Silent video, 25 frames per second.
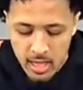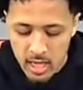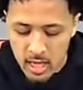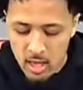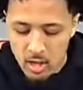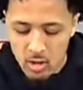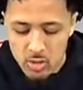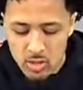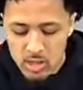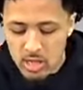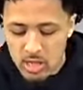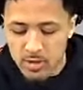
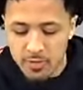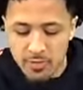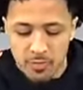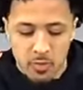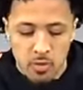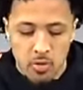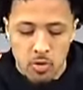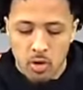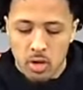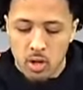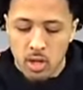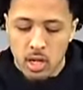use it as
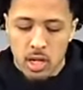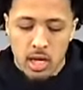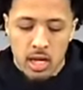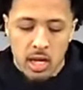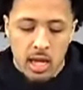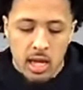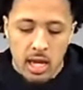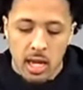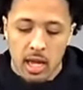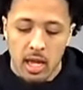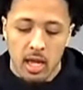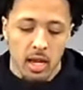fuel,
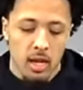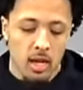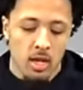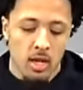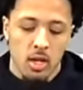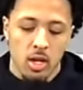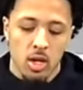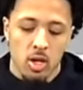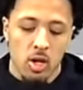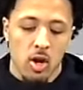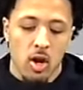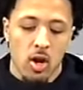and
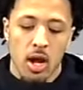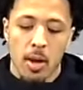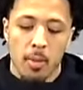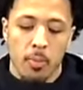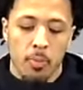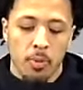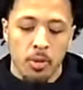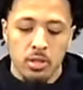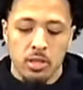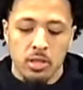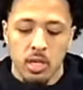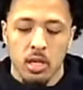you know, I
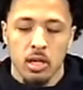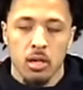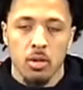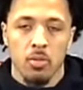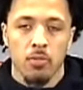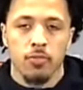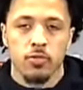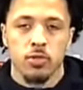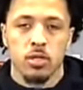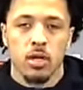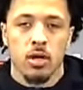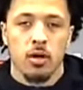appreciate them
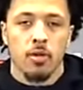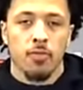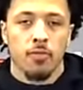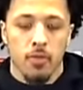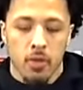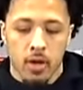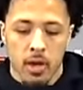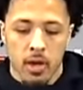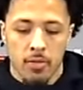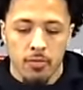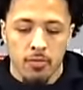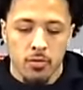for
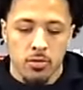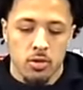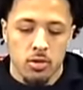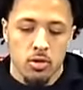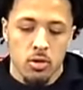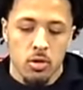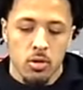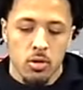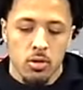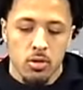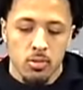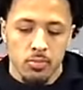that for
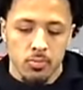sure.